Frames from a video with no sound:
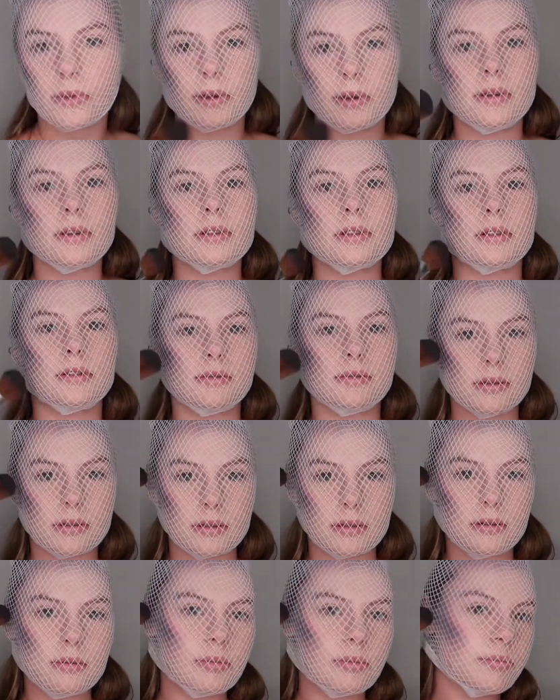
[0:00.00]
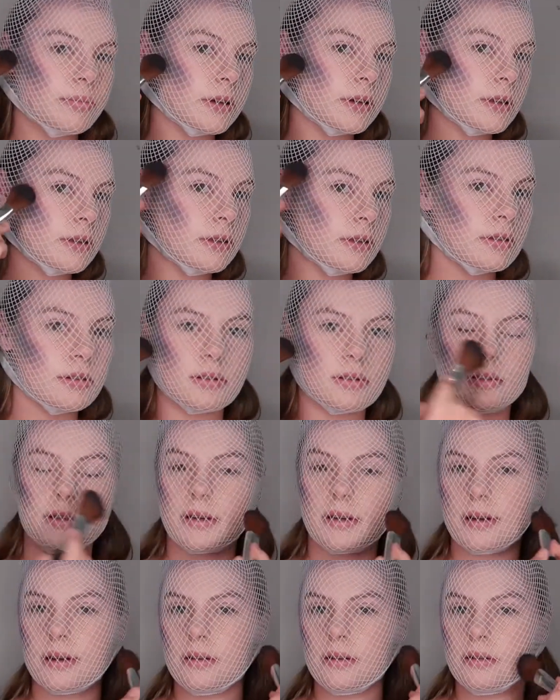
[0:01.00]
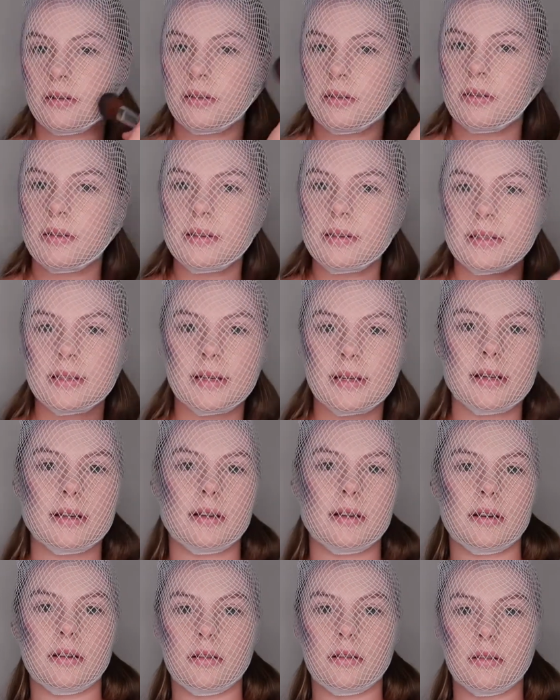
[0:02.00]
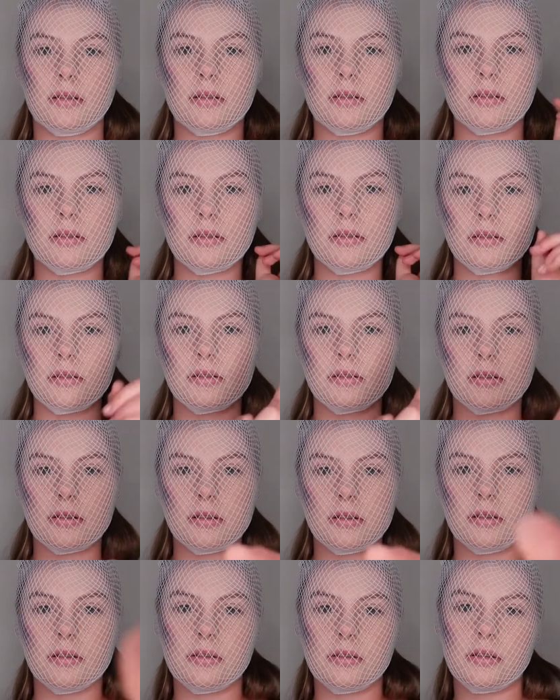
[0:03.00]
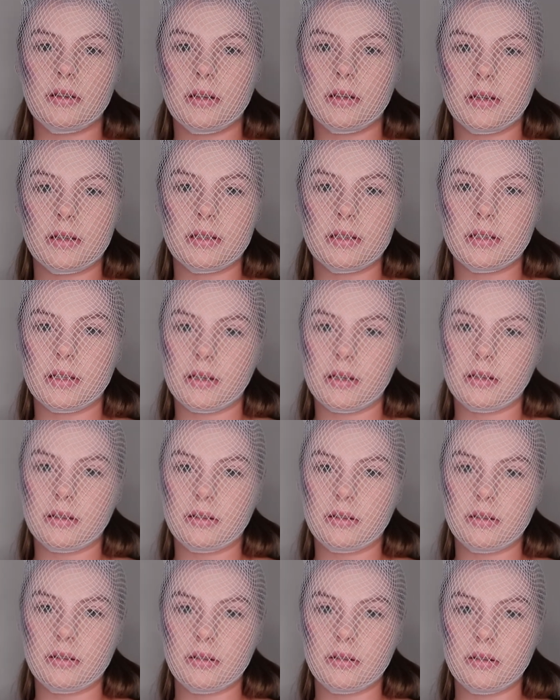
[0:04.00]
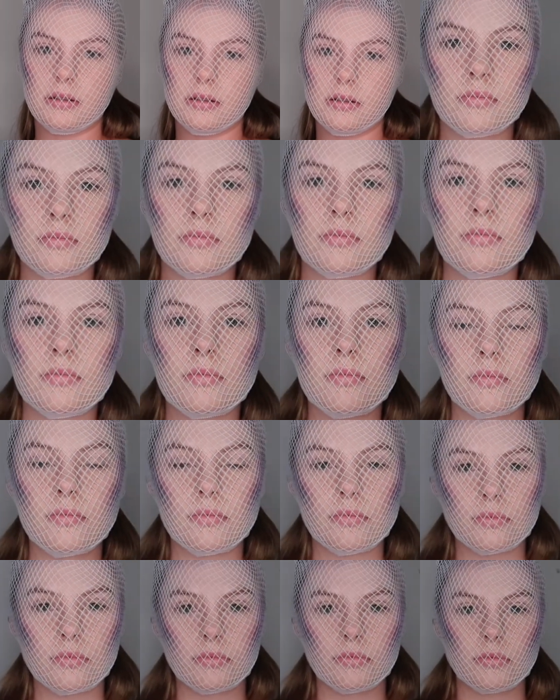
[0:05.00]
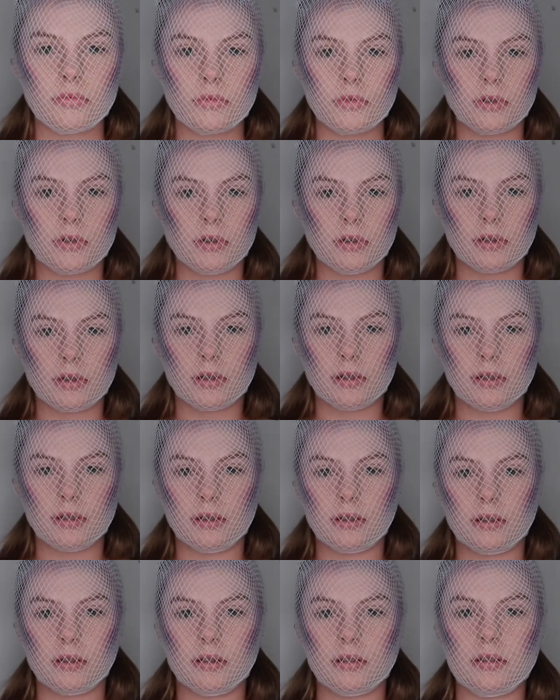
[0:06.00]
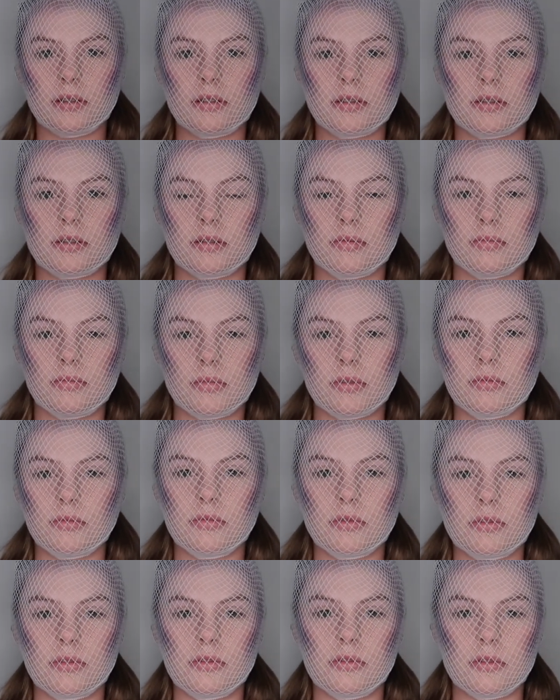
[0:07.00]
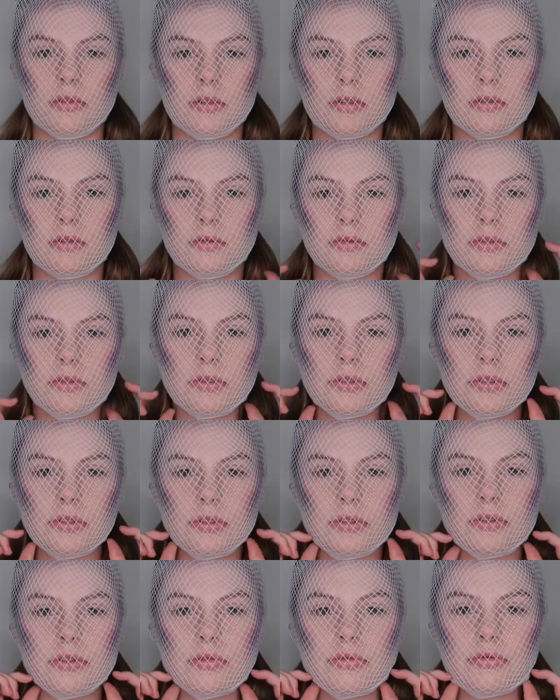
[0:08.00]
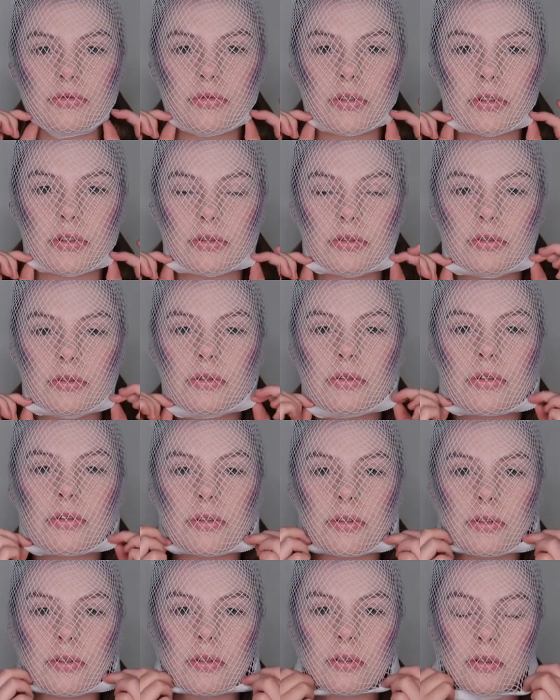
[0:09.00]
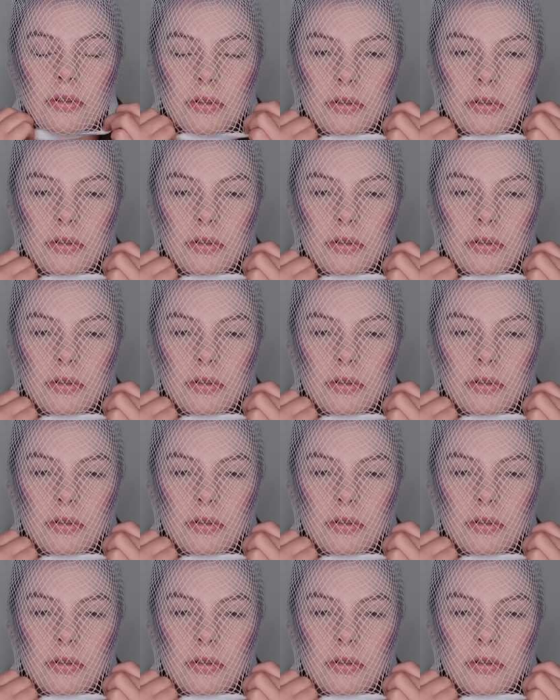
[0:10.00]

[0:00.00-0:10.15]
Okay, so I'm just going to repeat this side on this side and I'll see you in a second. Okay guys, so the moment of truth.